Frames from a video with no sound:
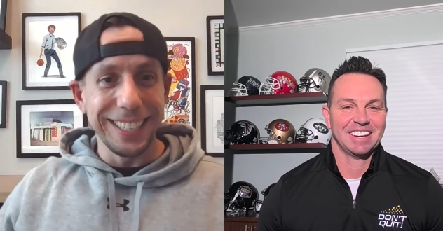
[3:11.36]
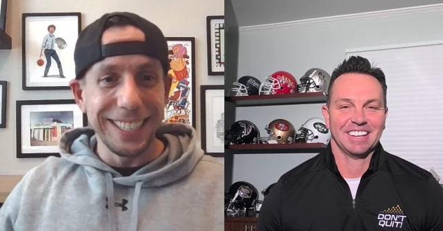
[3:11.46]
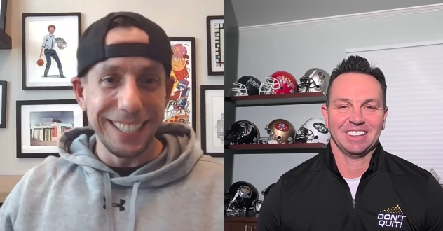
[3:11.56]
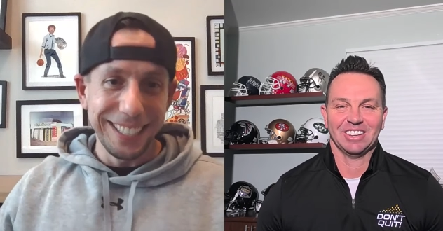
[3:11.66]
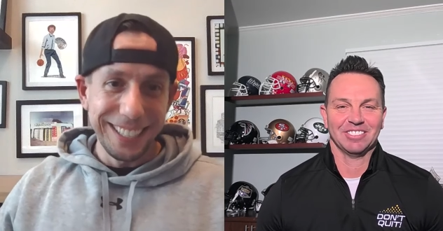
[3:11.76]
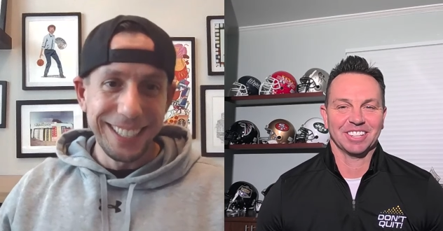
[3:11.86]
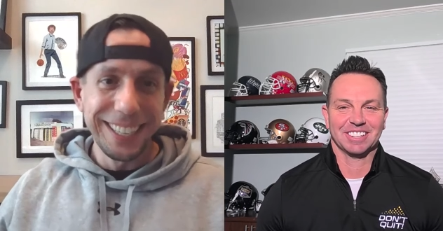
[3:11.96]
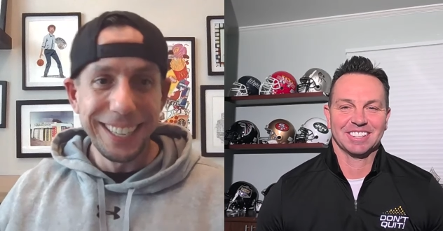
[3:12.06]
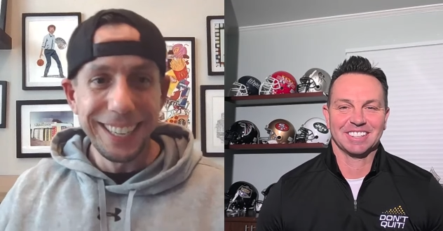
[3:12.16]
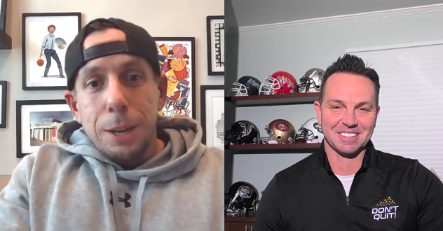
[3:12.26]
Speaker 1: I love it.
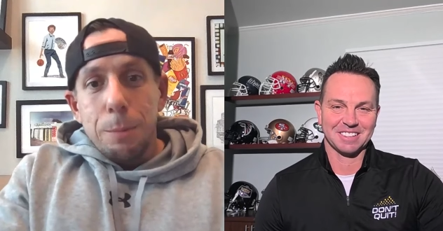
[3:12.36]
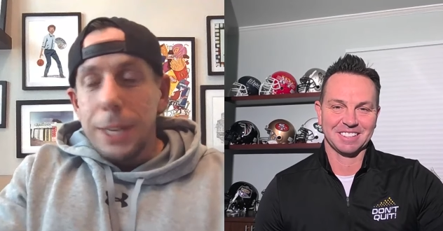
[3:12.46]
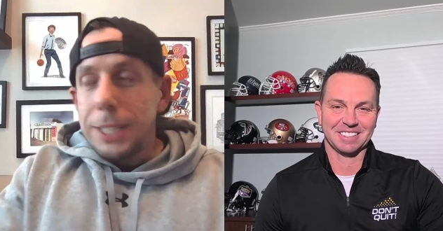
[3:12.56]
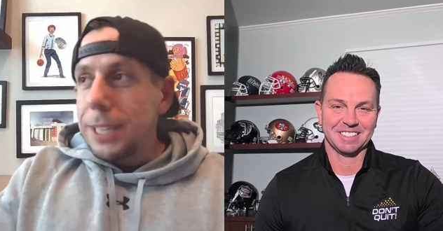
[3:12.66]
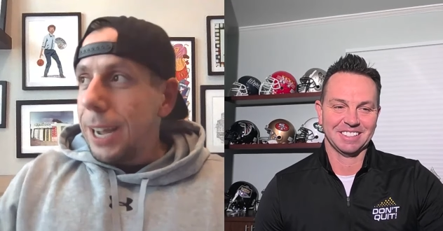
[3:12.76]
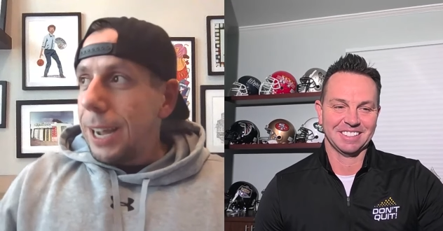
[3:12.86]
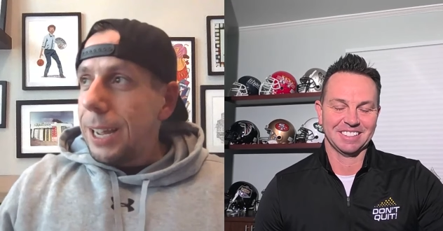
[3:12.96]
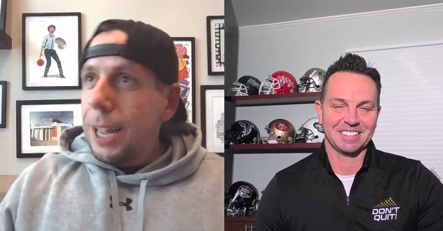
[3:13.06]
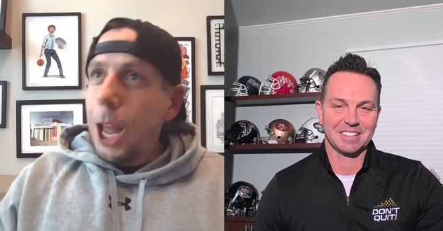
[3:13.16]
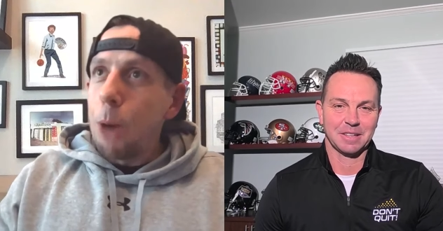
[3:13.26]
But uh,
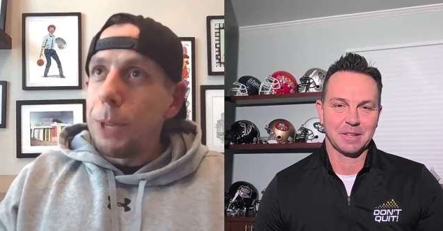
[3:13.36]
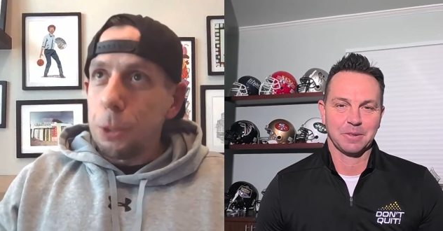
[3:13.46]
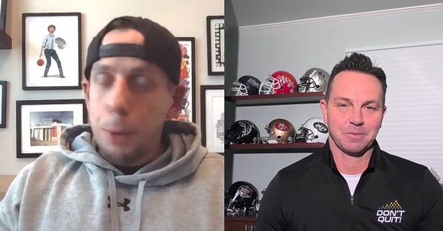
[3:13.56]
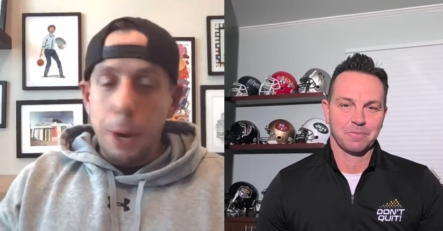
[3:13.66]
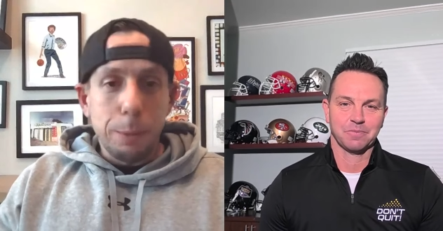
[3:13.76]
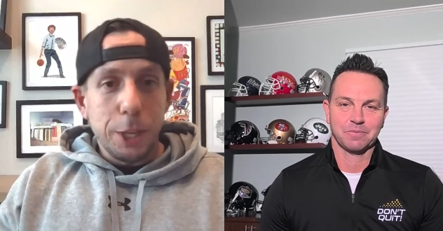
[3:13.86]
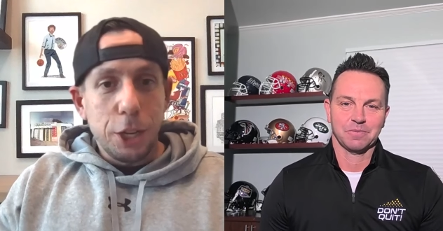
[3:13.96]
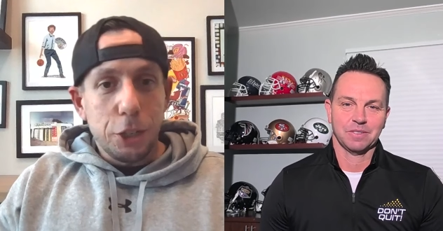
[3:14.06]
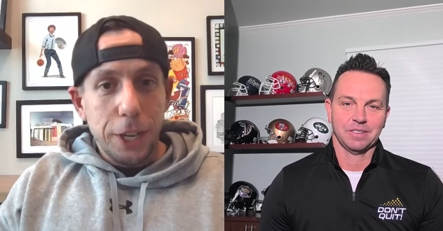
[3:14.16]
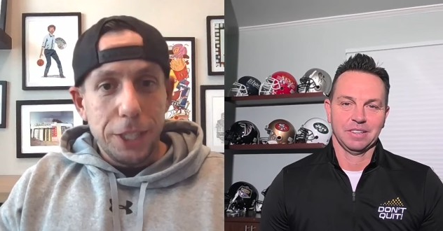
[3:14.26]
helmets are probably a good
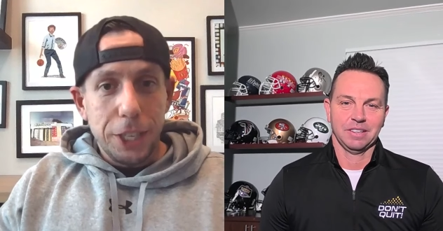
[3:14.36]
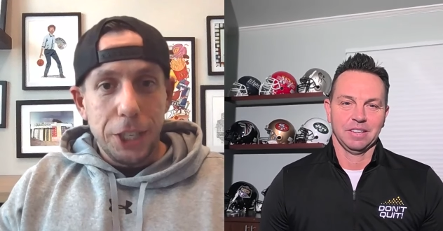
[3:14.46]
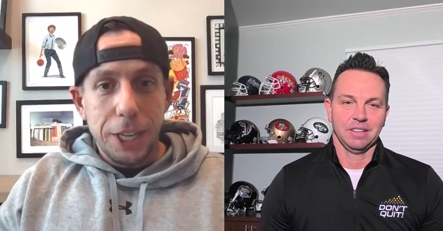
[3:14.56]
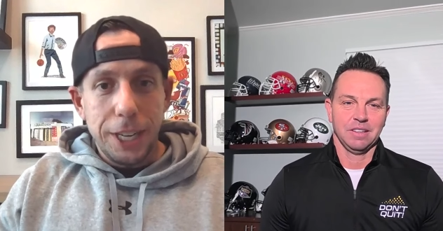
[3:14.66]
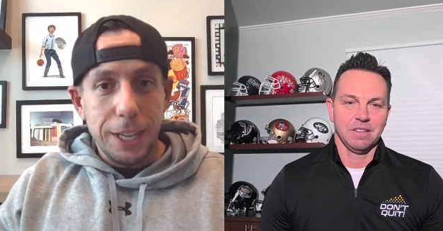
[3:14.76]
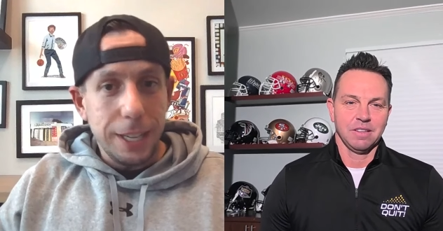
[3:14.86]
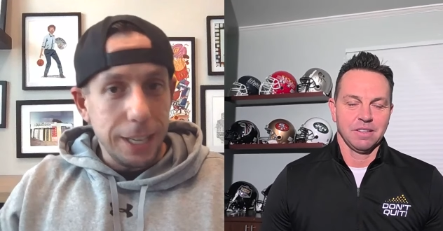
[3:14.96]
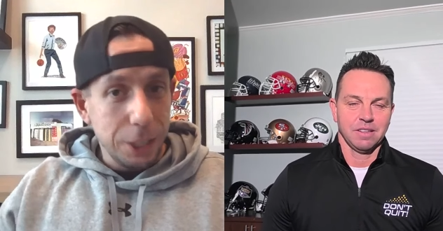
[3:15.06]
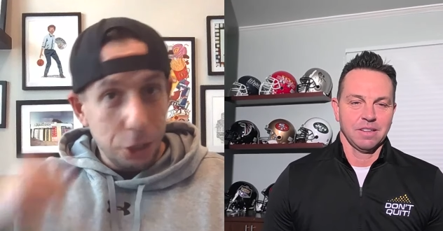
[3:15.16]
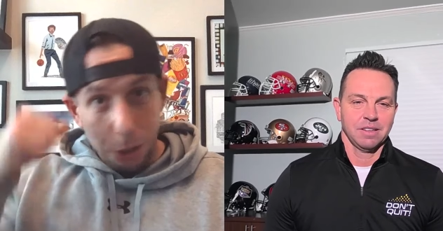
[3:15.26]
transition
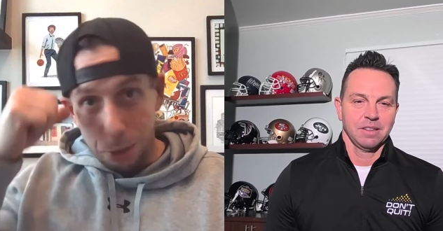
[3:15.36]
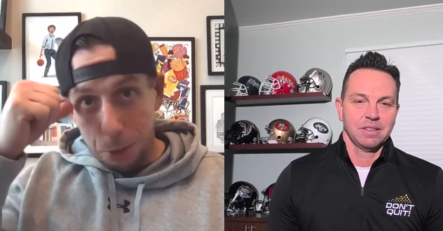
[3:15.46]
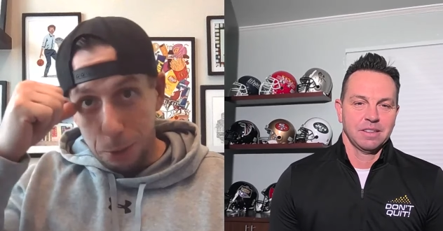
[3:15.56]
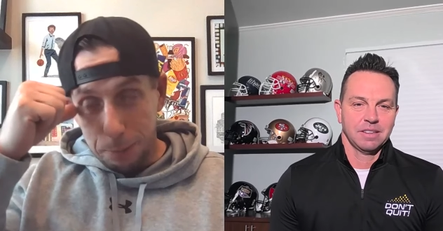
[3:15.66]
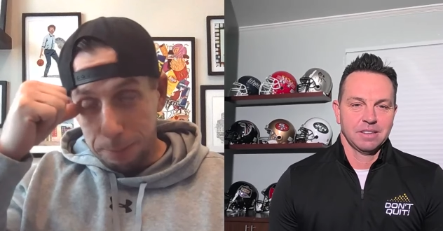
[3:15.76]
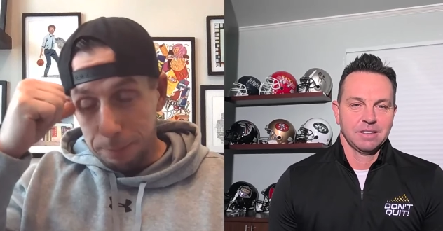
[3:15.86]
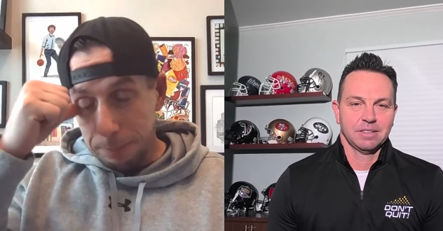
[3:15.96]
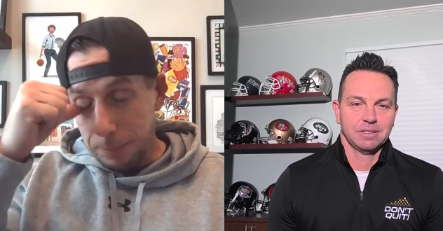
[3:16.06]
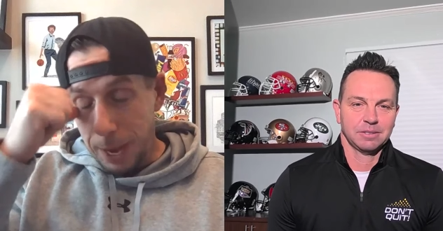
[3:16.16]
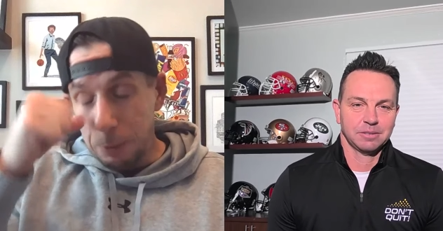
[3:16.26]
into,
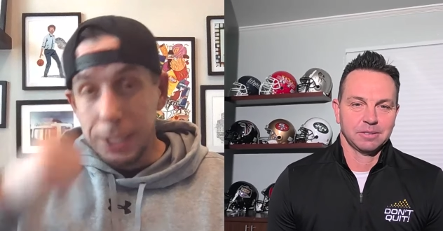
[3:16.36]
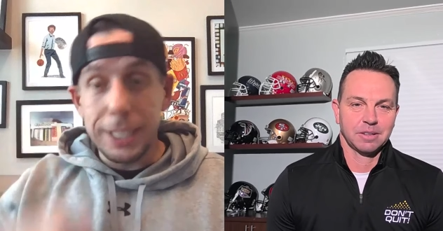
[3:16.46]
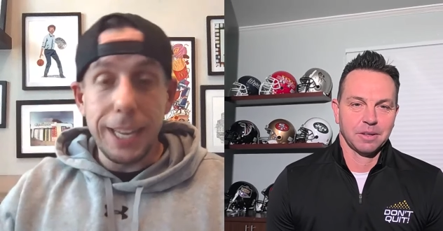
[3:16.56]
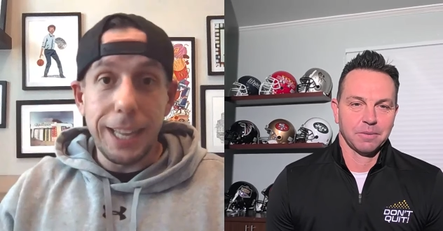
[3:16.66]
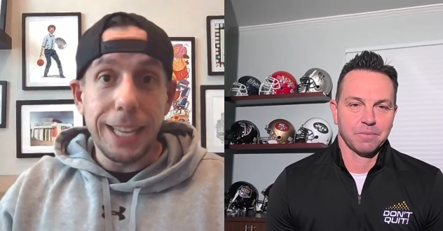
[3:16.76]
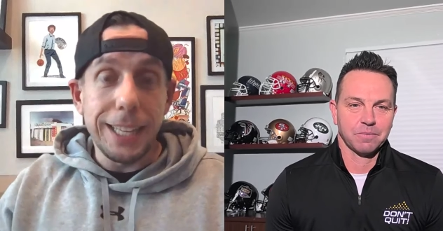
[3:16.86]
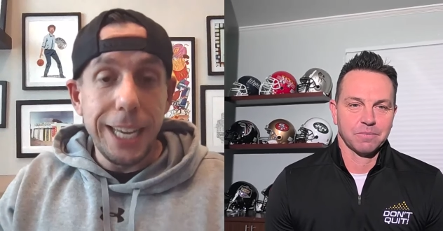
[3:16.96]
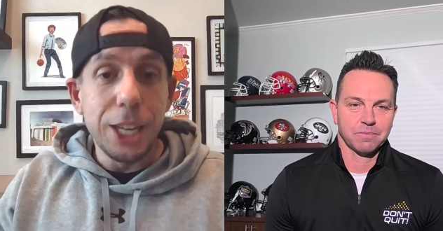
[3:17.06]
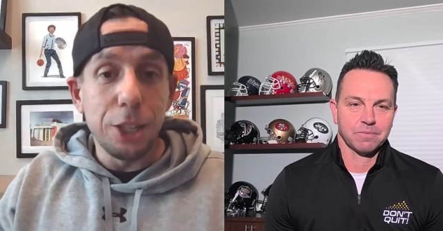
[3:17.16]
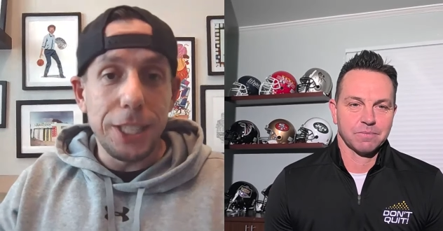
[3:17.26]
I would say, like the
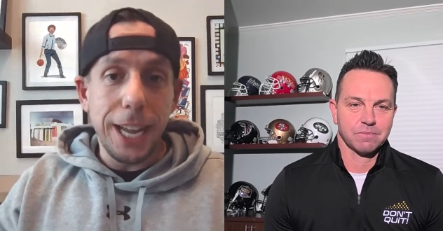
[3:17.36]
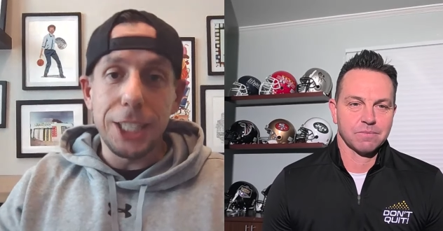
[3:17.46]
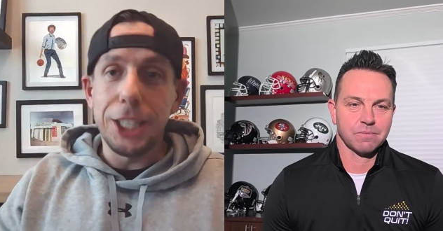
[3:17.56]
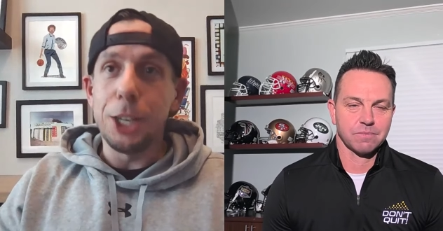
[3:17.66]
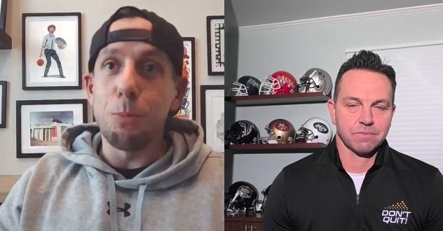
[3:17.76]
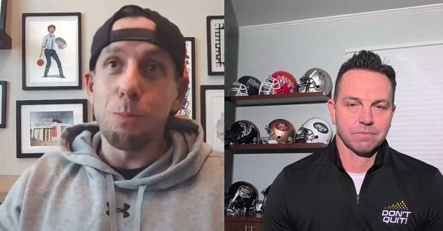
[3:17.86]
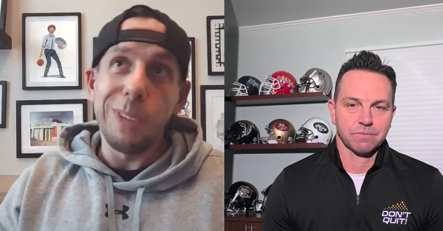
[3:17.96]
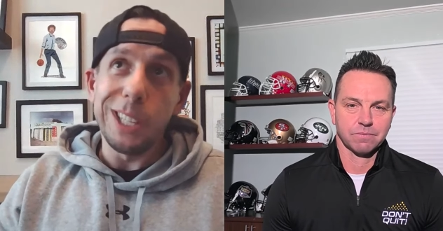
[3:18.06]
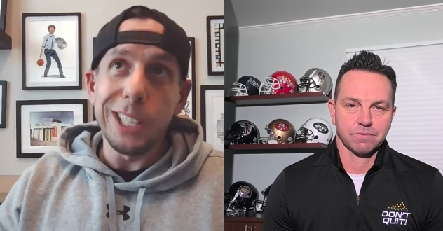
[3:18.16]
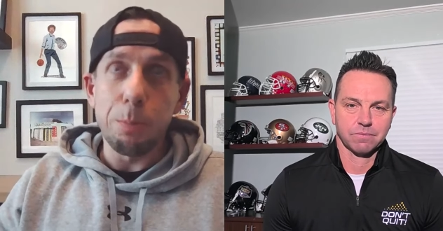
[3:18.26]
intersection,
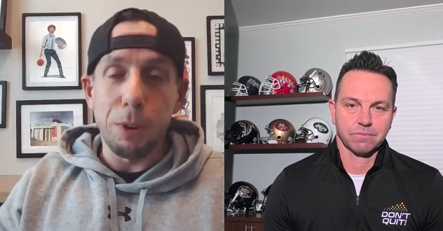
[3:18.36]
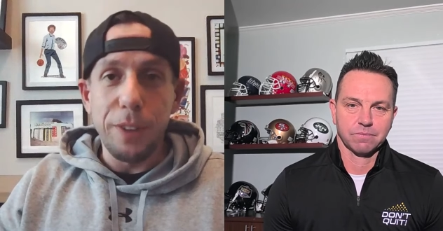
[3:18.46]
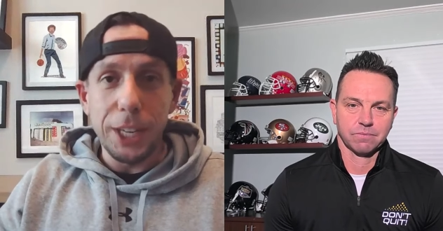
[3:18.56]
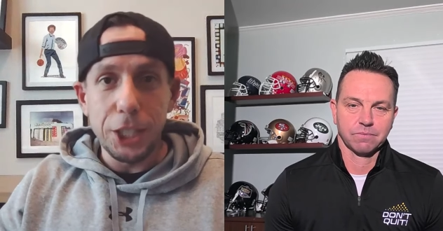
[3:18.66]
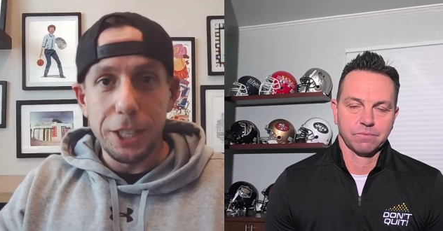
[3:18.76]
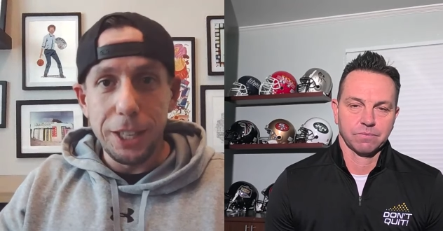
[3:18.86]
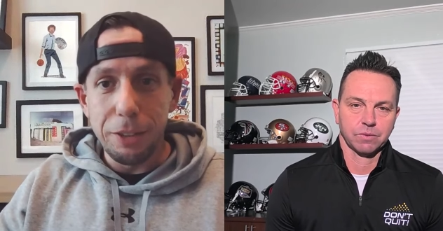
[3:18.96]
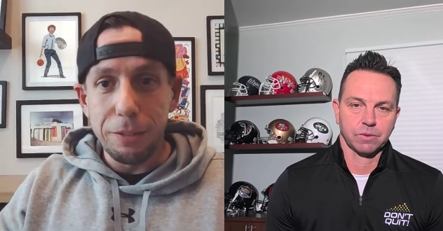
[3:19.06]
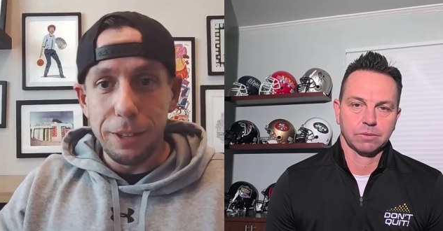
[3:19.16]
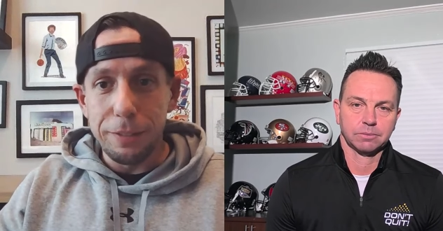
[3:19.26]
at least professionally, that
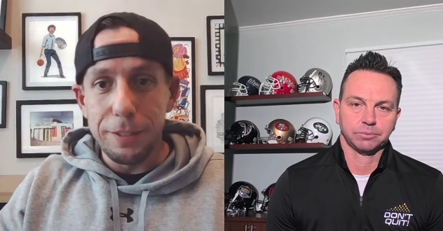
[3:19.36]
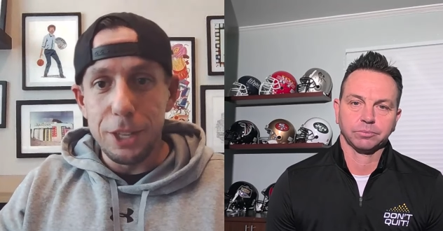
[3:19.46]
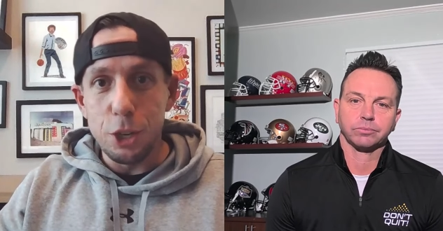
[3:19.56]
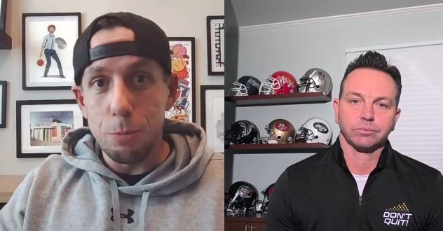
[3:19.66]
you've lived.